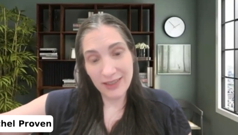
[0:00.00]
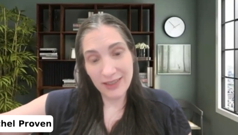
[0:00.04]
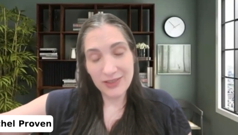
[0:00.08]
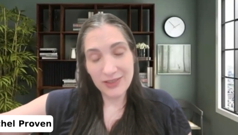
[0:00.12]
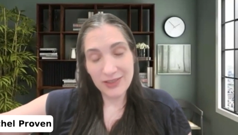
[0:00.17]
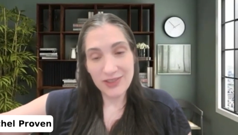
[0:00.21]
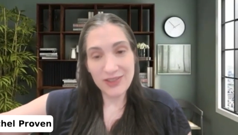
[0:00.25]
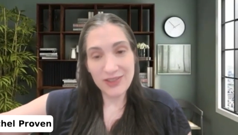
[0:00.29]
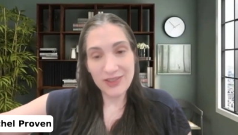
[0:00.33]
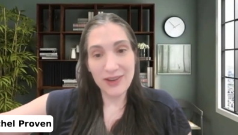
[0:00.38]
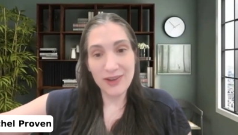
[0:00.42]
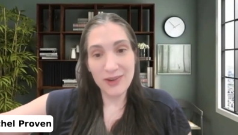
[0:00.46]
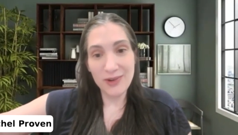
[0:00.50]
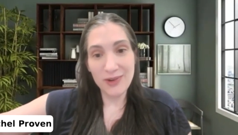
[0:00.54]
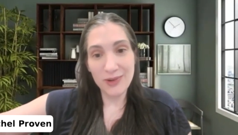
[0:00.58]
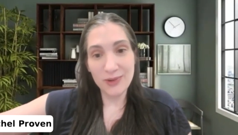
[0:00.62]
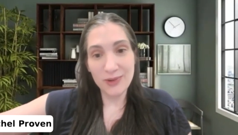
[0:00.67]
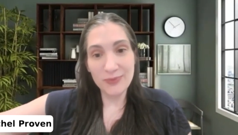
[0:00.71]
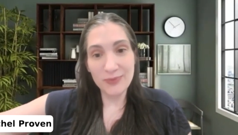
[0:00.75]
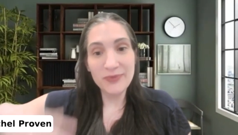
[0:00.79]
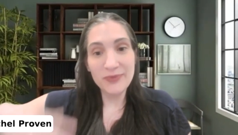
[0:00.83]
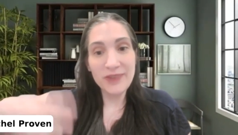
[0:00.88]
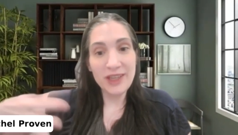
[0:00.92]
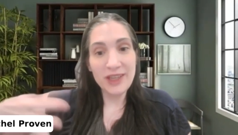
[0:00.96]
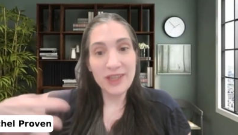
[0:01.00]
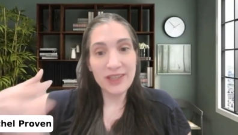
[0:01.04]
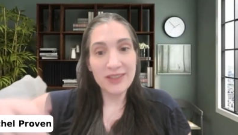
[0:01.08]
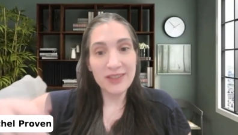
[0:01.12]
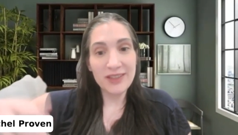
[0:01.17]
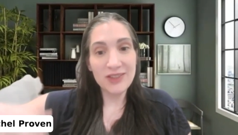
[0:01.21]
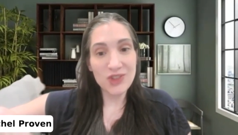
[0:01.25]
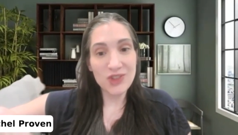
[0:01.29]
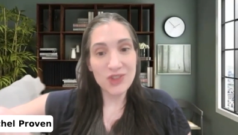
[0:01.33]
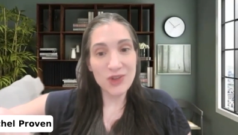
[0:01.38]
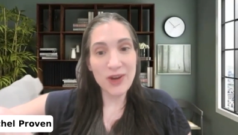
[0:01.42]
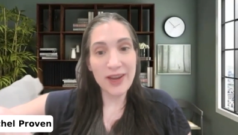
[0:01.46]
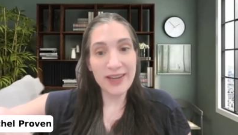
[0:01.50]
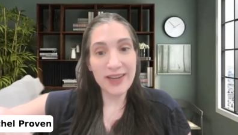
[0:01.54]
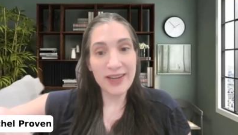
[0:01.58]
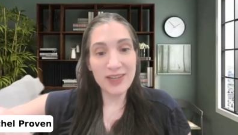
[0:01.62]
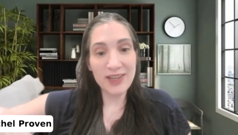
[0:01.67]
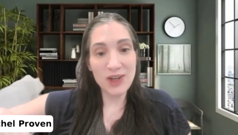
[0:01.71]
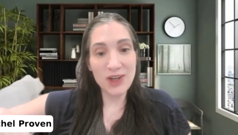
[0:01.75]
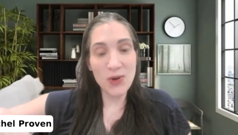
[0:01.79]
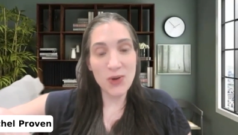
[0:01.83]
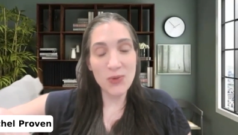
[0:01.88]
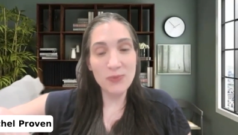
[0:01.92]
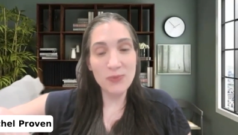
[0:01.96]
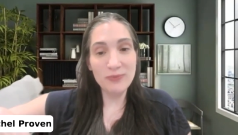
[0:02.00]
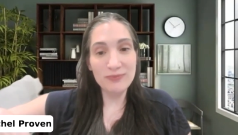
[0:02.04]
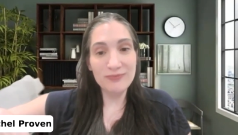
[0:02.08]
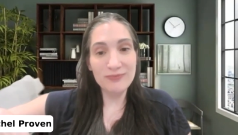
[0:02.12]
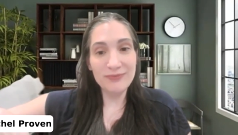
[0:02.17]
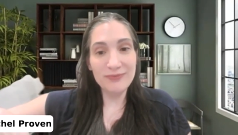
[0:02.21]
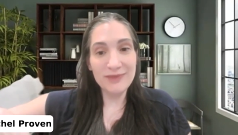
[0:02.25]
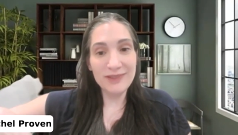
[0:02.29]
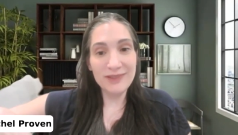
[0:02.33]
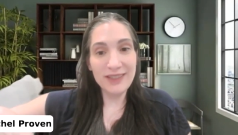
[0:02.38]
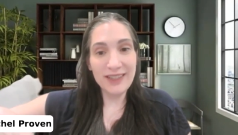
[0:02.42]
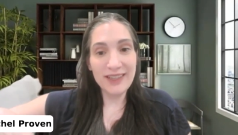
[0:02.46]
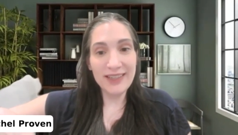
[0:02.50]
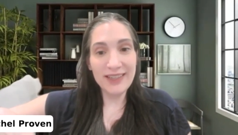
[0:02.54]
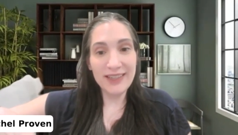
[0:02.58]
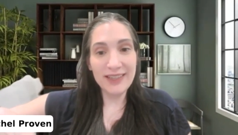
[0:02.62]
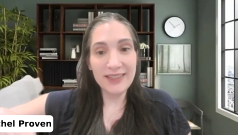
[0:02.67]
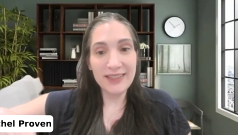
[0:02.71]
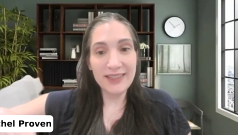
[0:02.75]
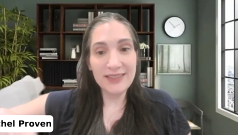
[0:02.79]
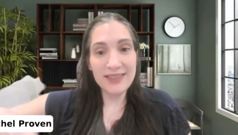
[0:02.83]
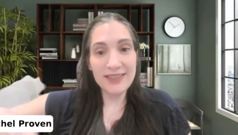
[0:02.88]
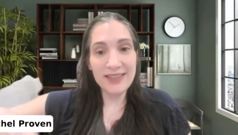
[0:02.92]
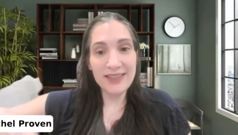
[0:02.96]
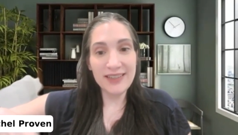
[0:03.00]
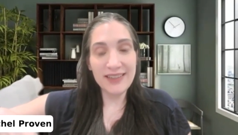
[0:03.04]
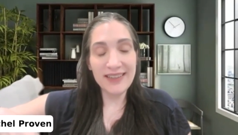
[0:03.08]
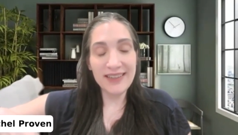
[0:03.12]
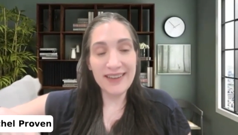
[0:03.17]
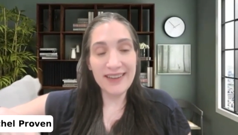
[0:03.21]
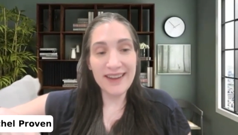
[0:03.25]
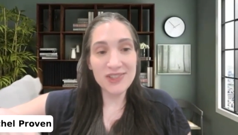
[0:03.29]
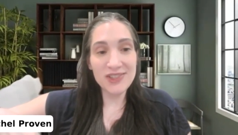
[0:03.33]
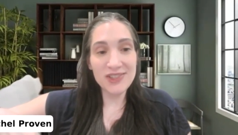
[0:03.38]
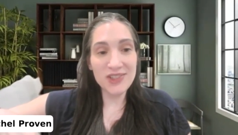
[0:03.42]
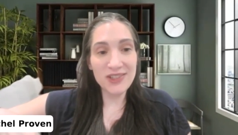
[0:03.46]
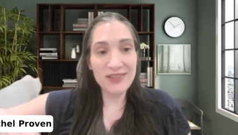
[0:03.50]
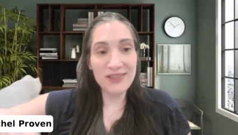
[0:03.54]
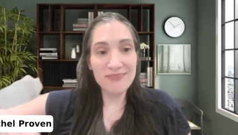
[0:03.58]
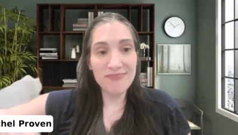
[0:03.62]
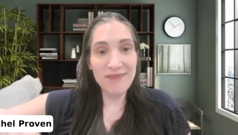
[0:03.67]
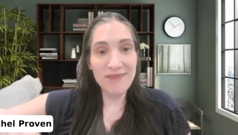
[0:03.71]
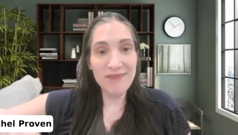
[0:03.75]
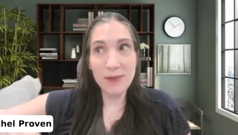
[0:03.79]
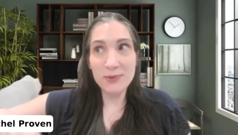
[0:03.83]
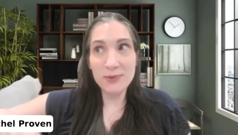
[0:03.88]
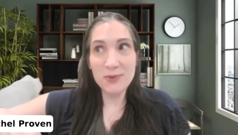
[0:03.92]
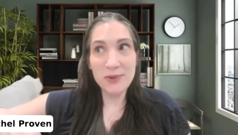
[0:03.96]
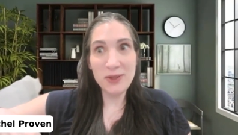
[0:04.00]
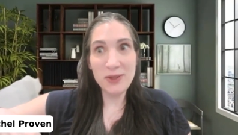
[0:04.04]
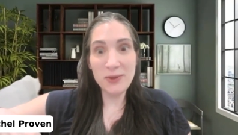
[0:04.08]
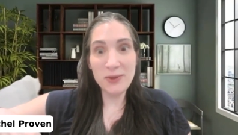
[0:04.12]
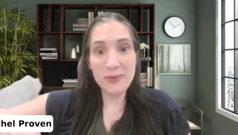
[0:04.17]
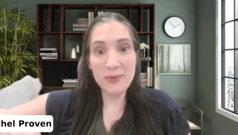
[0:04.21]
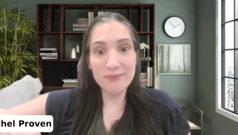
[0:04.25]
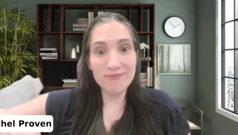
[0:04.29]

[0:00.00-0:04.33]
So try it at home, and it actually helps with your